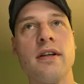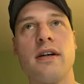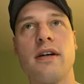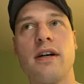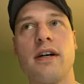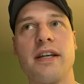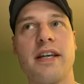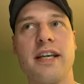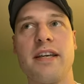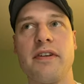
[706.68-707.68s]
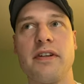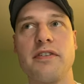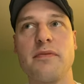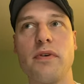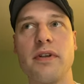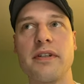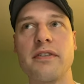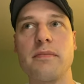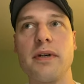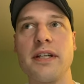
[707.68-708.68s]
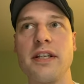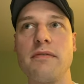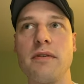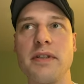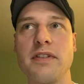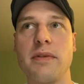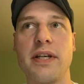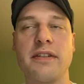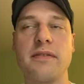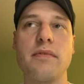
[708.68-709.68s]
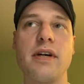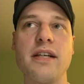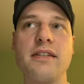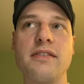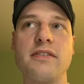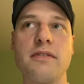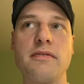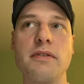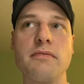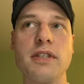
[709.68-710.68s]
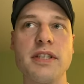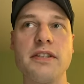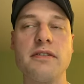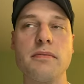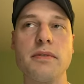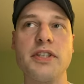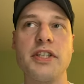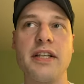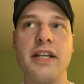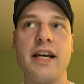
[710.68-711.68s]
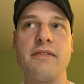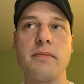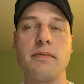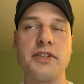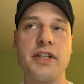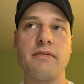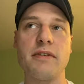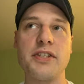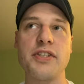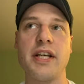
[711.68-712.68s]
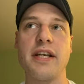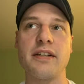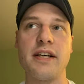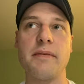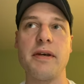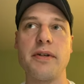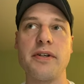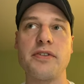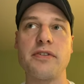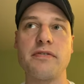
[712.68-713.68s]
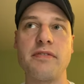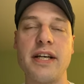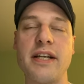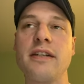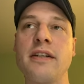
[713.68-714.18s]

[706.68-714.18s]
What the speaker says: I can't give you any spoilers, but he will be supplying some prizes. So we really do appreciate that. We appreciate Rich and Combat Miniatures for that.